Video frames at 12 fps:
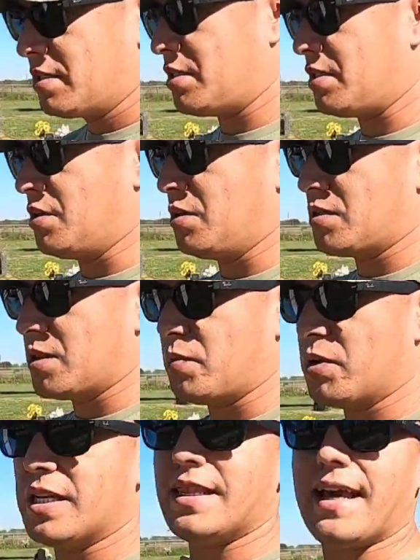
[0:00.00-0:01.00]
to
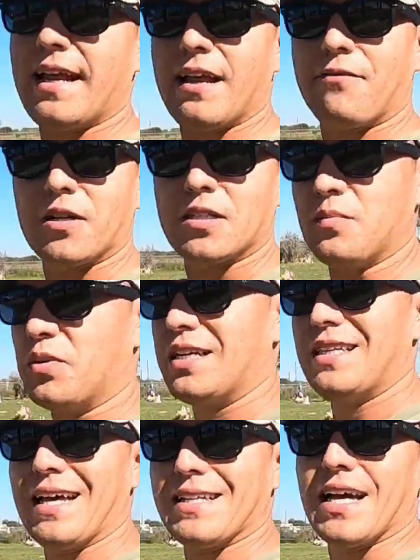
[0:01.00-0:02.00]
put in that effort, to put
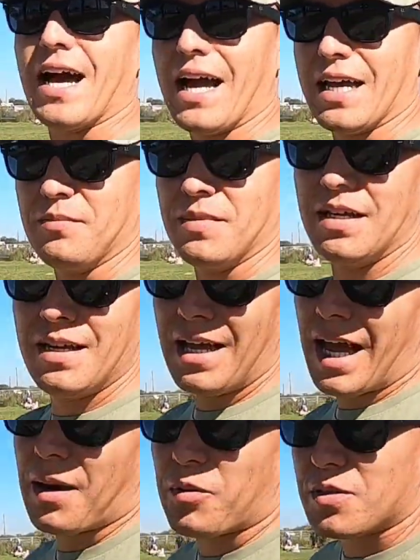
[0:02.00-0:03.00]
in that
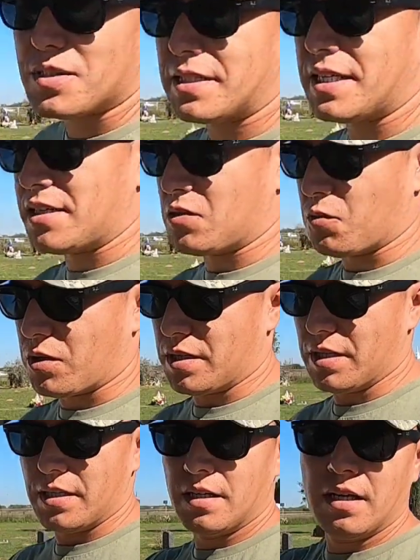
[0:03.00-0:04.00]
time. I personally think it's worth
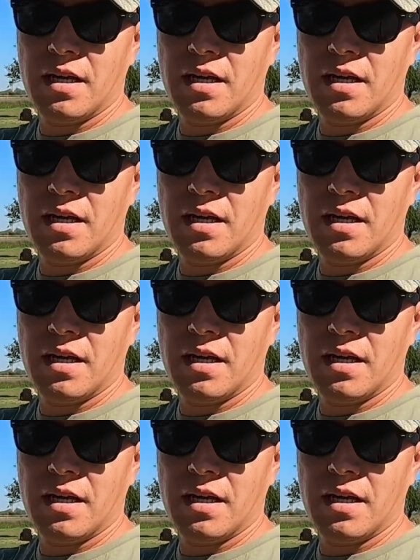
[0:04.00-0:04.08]
it.